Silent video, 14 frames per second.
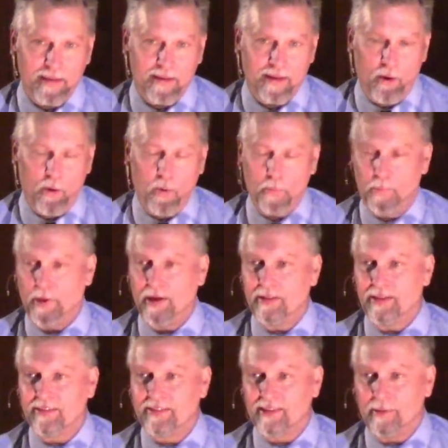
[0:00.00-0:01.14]

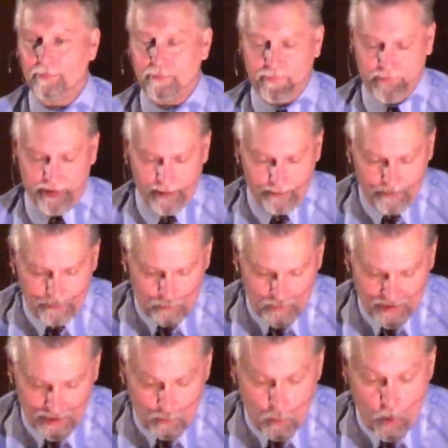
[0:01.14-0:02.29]
that
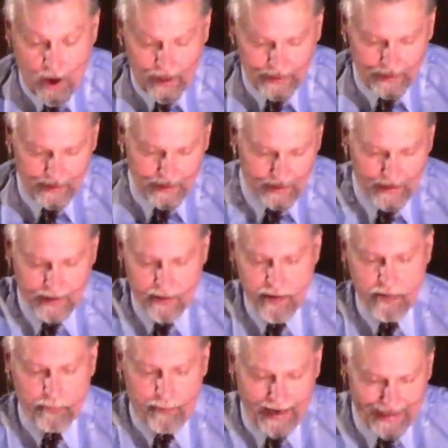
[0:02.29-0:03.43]
someone
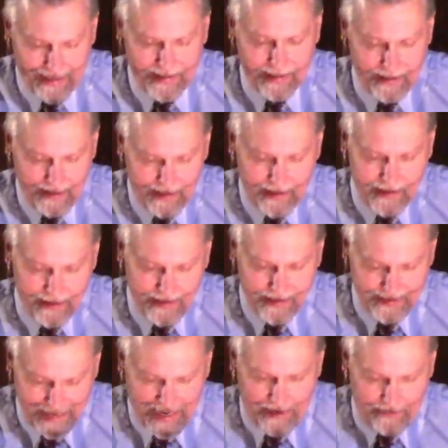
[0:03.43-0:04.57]
might
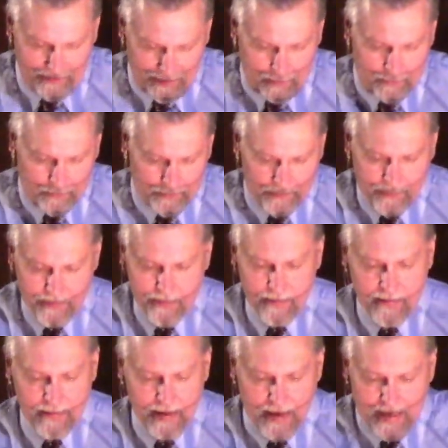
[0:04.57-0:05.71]
save him.
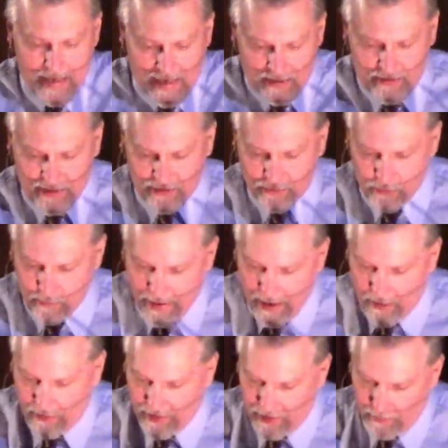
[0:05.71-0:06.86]
His sister
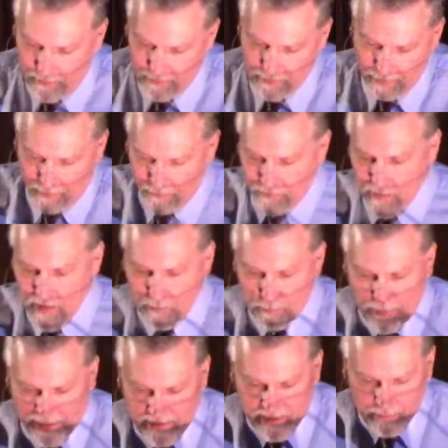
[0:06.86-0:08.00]
Miriam
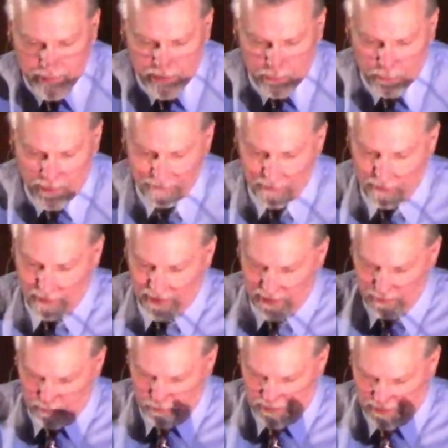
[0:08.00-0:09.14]
placed him in the river
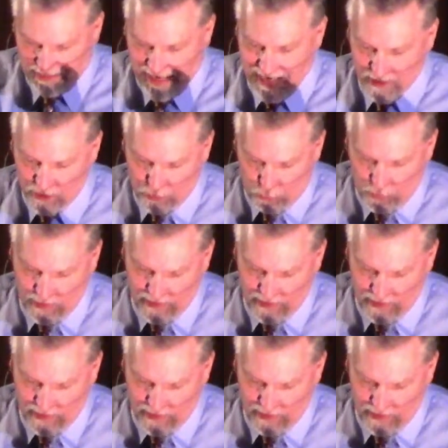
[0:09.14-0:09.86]
and stayed a short